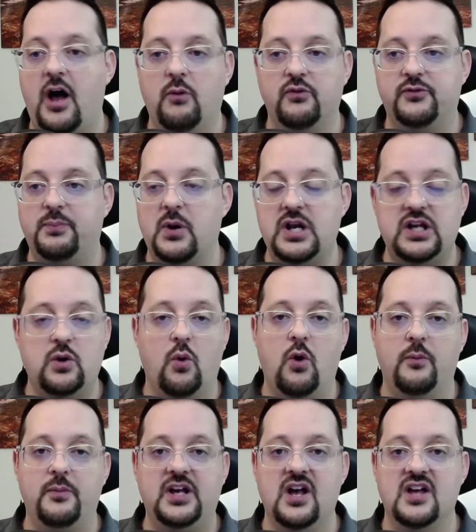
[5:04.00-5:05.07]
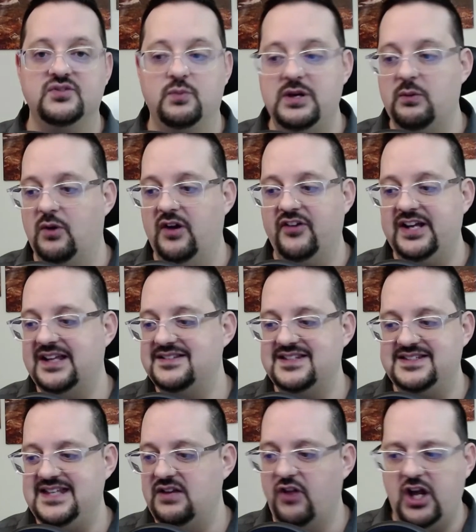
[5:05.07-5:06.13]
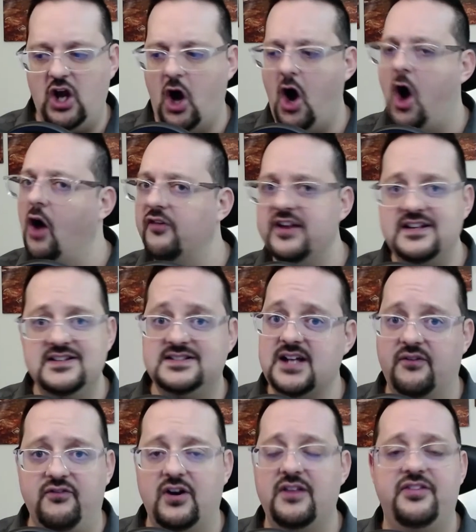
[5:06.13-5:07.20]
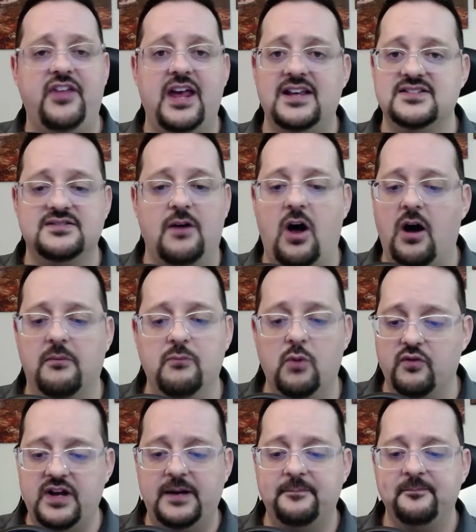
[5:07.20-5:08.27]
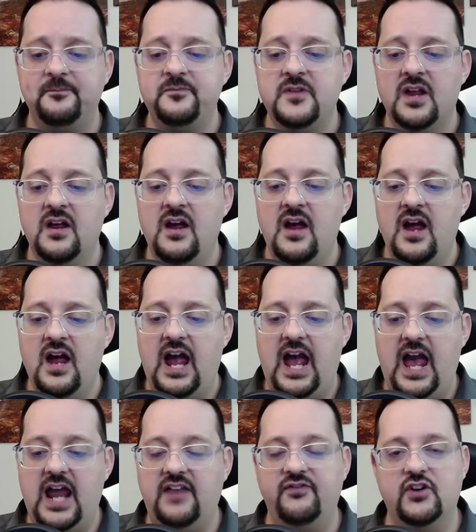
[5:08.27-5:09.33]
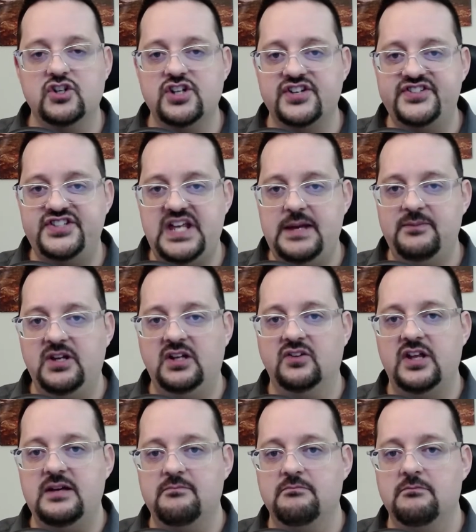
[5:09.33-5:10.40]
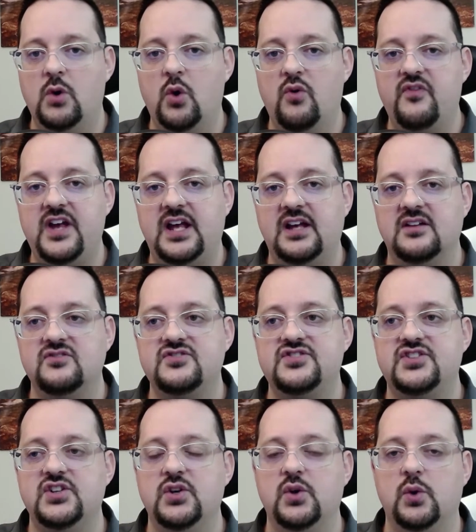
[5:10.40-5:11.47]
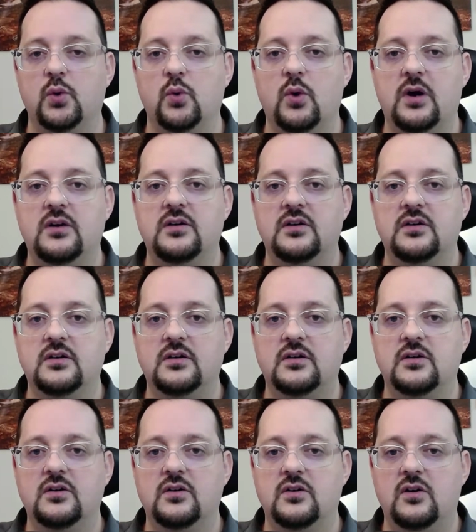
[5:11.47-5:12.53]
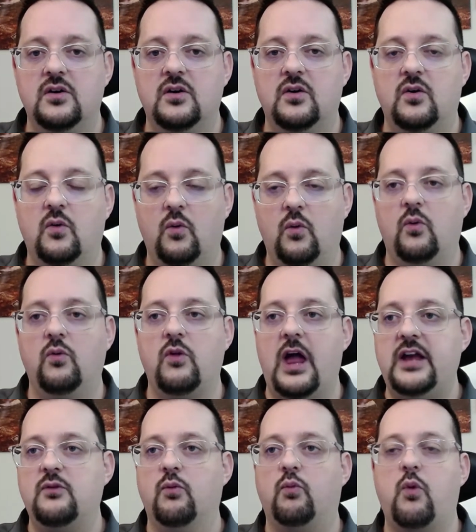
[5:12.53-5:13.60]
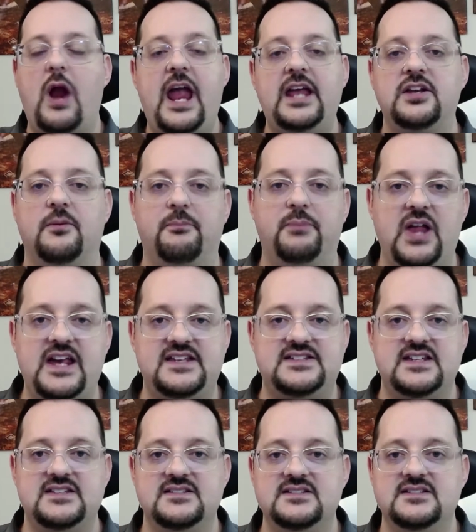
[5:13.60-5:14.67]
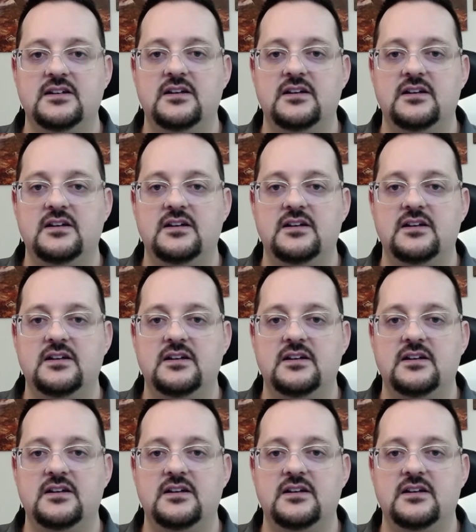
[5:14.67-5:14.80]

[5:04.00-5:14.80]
was pretty cool because we really get to see like all these different things moving, and they're just seemingly moving to like random places.